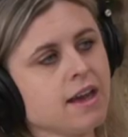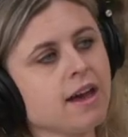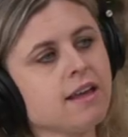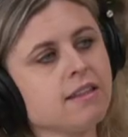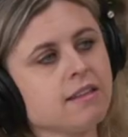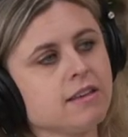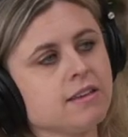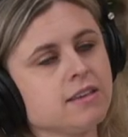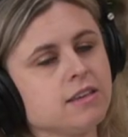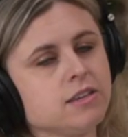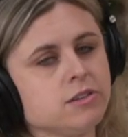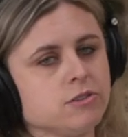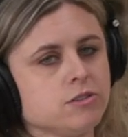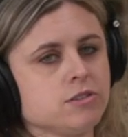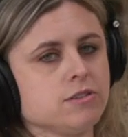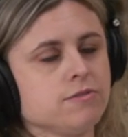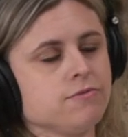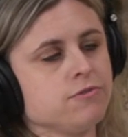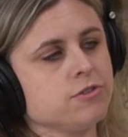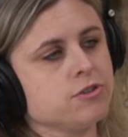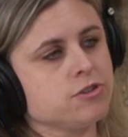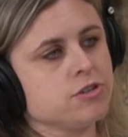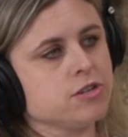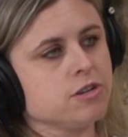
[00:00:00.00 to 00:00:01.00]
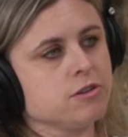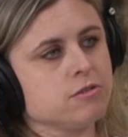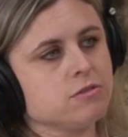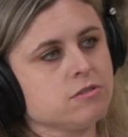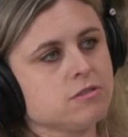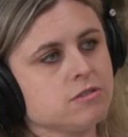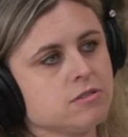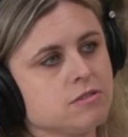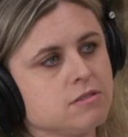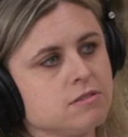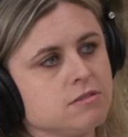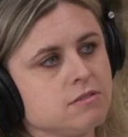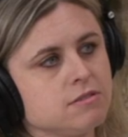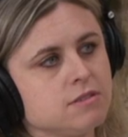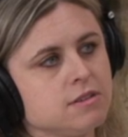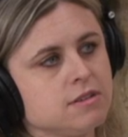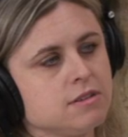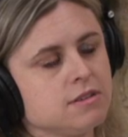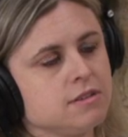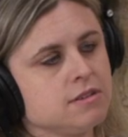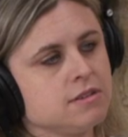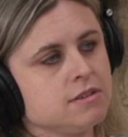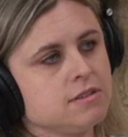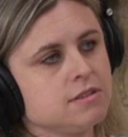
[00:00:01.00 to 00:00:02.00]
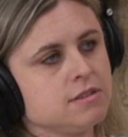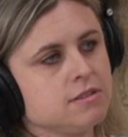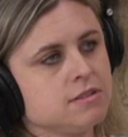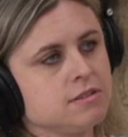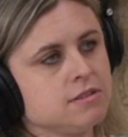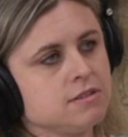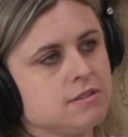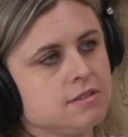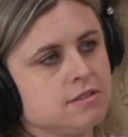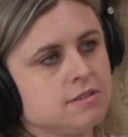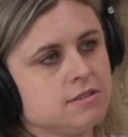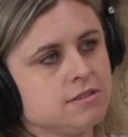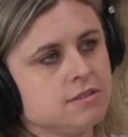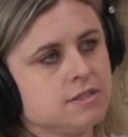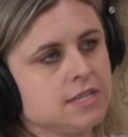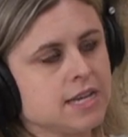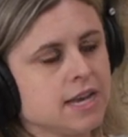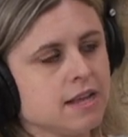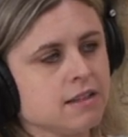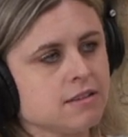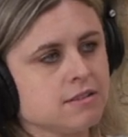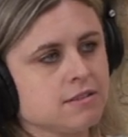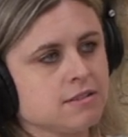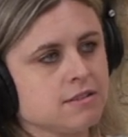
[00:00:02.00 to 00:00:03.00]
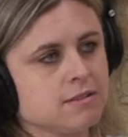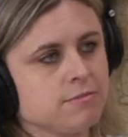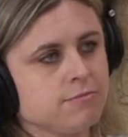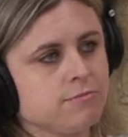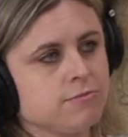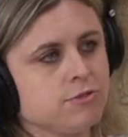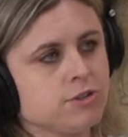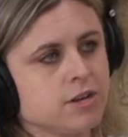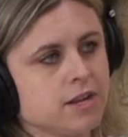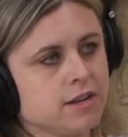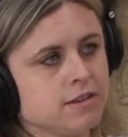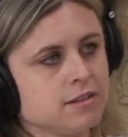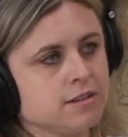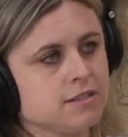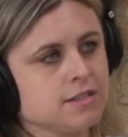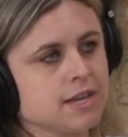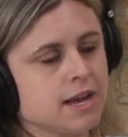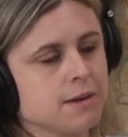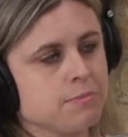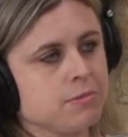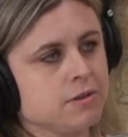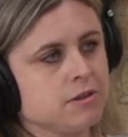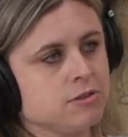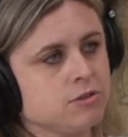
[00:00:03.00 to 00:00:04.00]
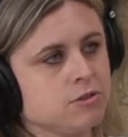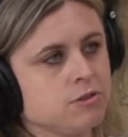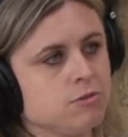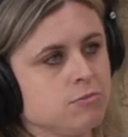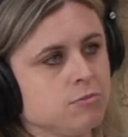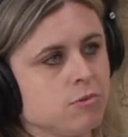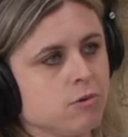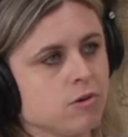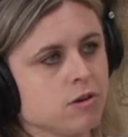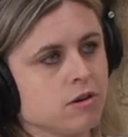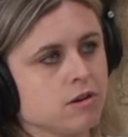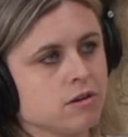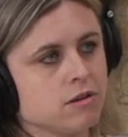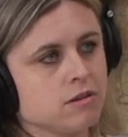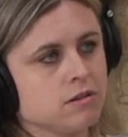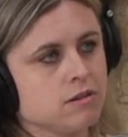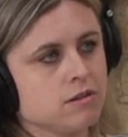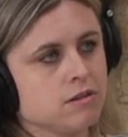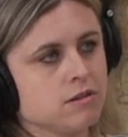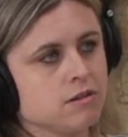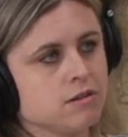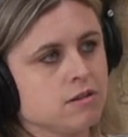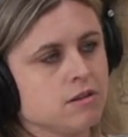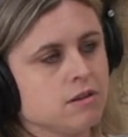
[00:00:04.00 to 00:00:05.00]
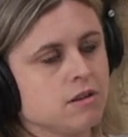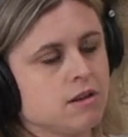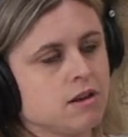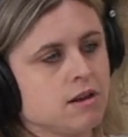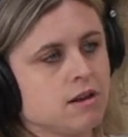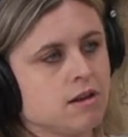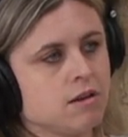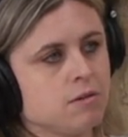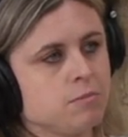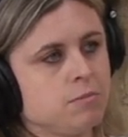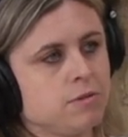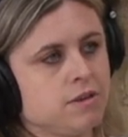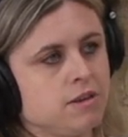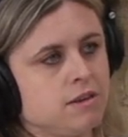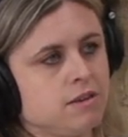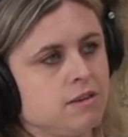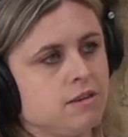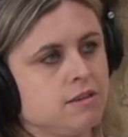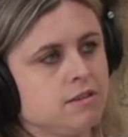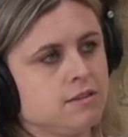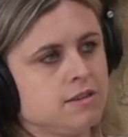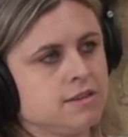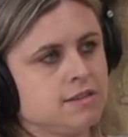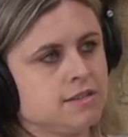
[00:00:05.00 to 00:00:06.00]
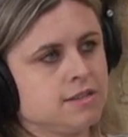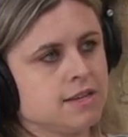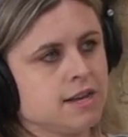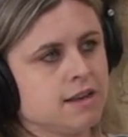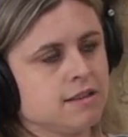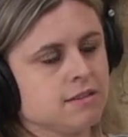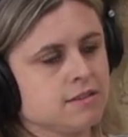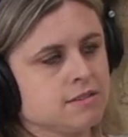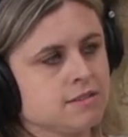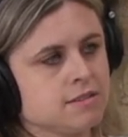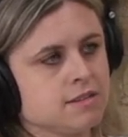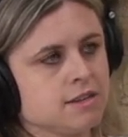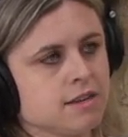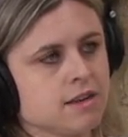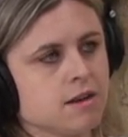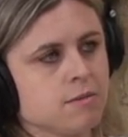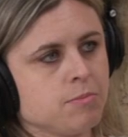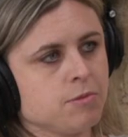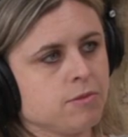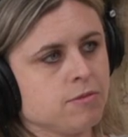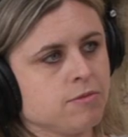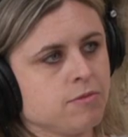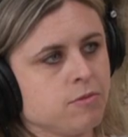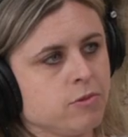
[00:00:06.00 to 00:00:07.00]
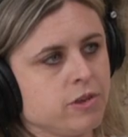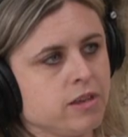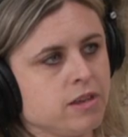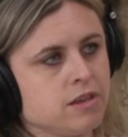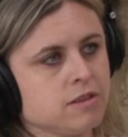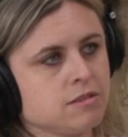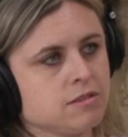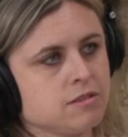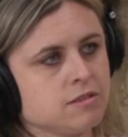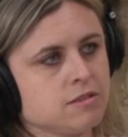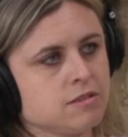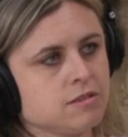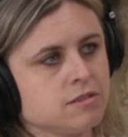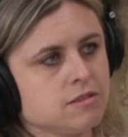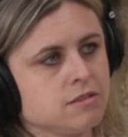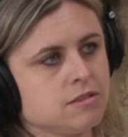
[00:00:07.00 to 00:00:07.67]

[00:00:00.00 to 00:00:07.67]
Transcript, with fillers: I like Houston yeah. for shows. I liked it. Dallas, I'm trying to tap into more. I'll be in Dallas in a couple of weeks.